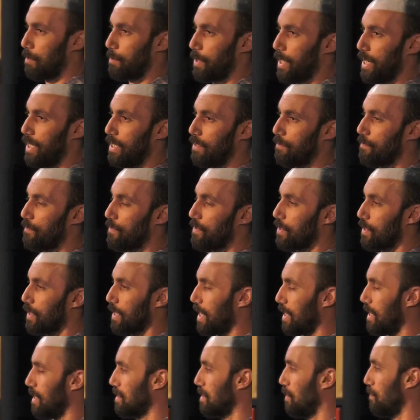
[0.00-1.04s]
brand. I
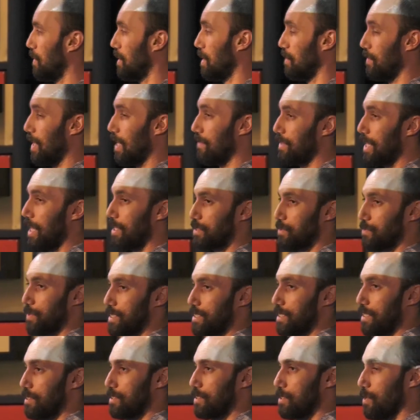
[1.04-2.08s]
got into 55,000
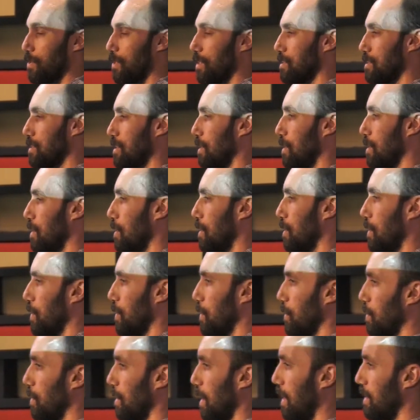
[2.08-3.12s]
retail stores,
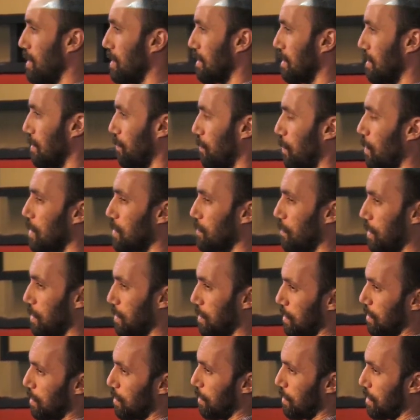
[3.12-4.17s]
utilizing the first
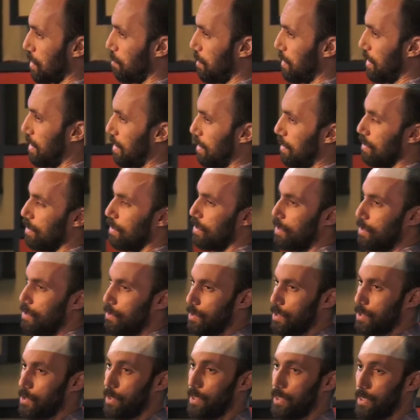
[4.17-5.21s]
version of social media,
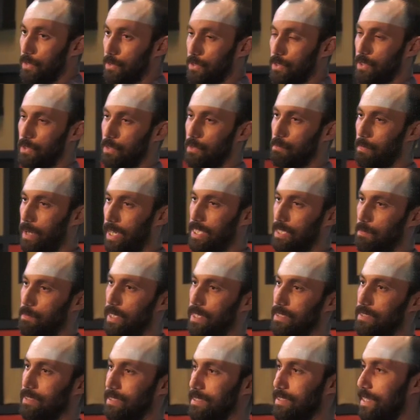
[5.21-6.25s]
which were YouTube,
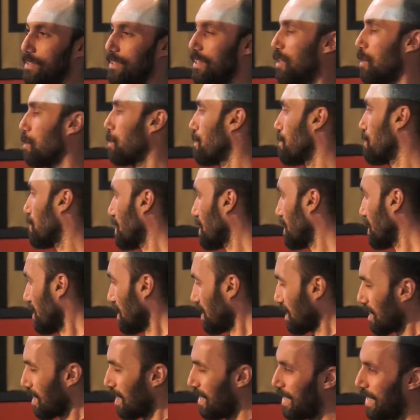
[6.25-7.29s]
MySpace, et cetera,
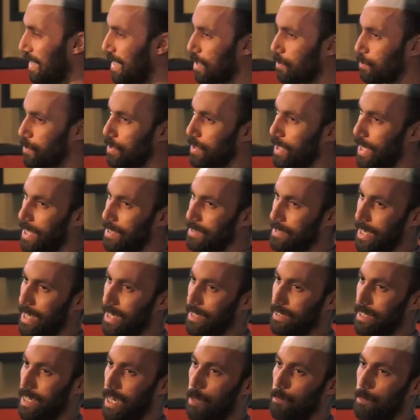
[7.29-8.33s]
and real
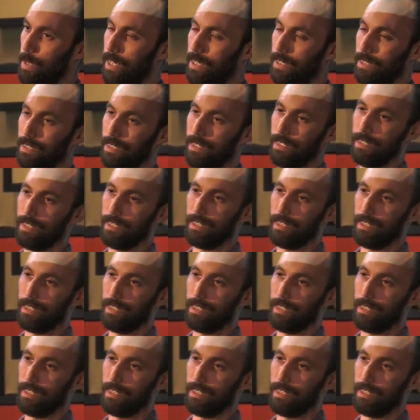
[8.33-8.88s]
hand-to-hand combat.